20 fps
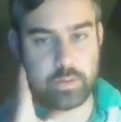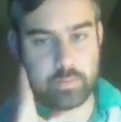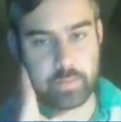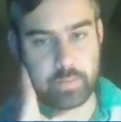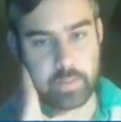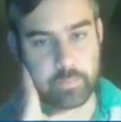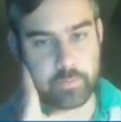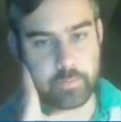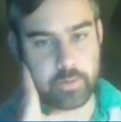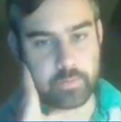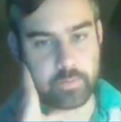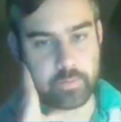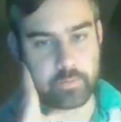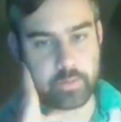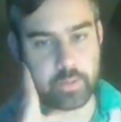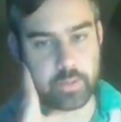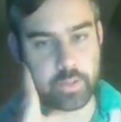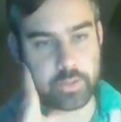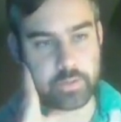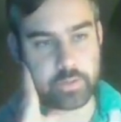My opponent
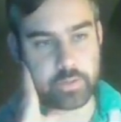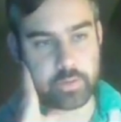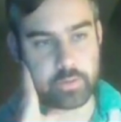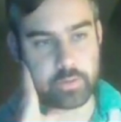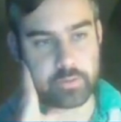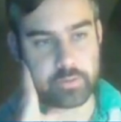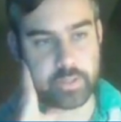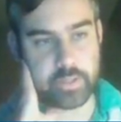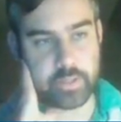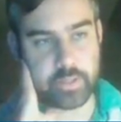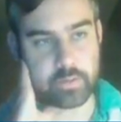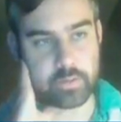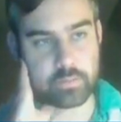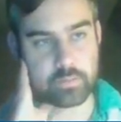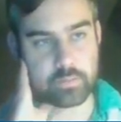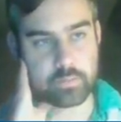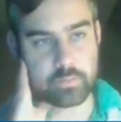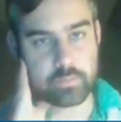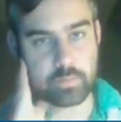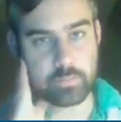really should use their
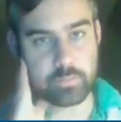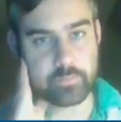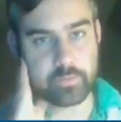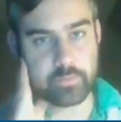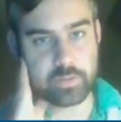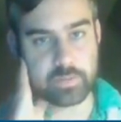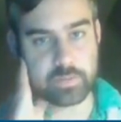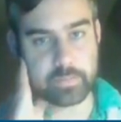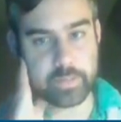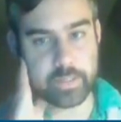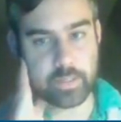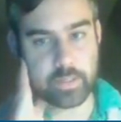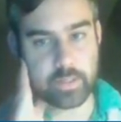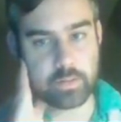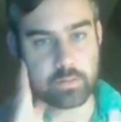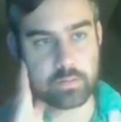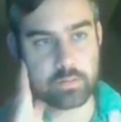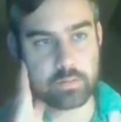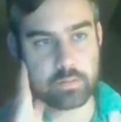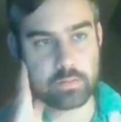removal
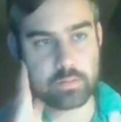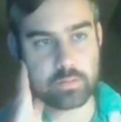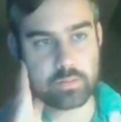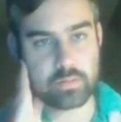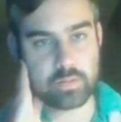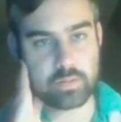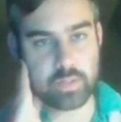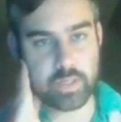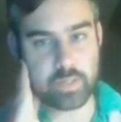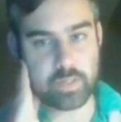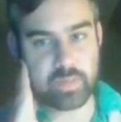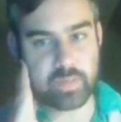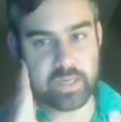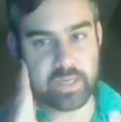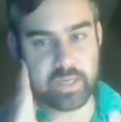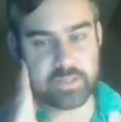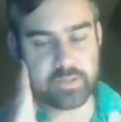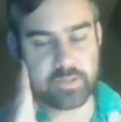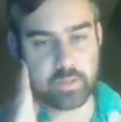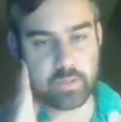spell. Like
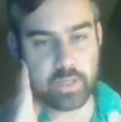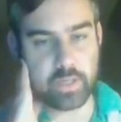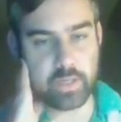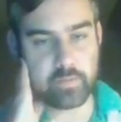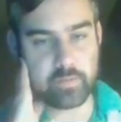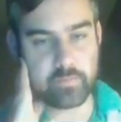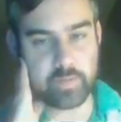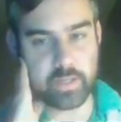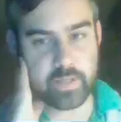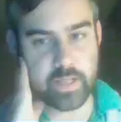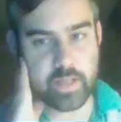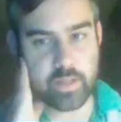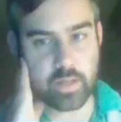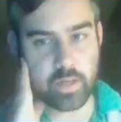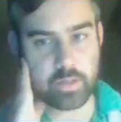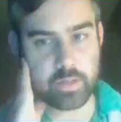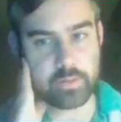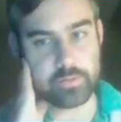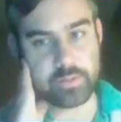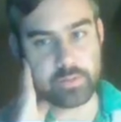paying 2 life and then
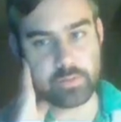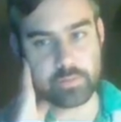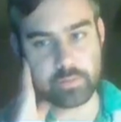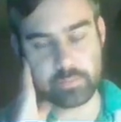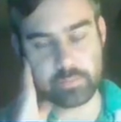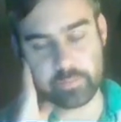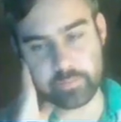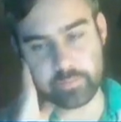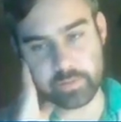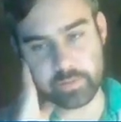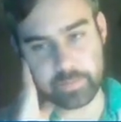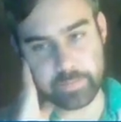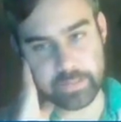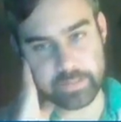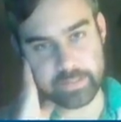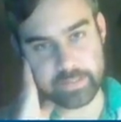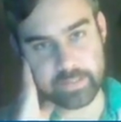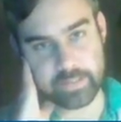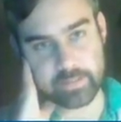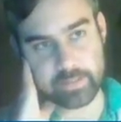not using a removal spell
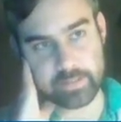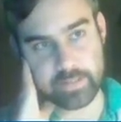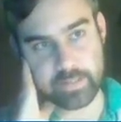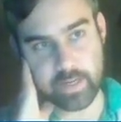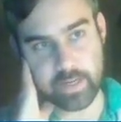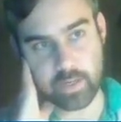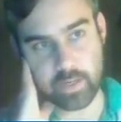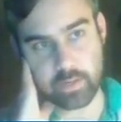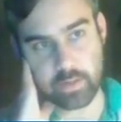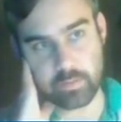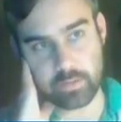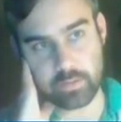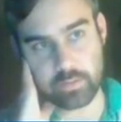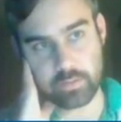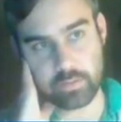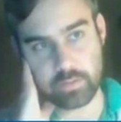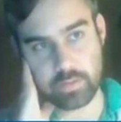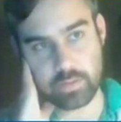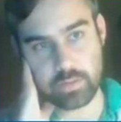sounds terrible.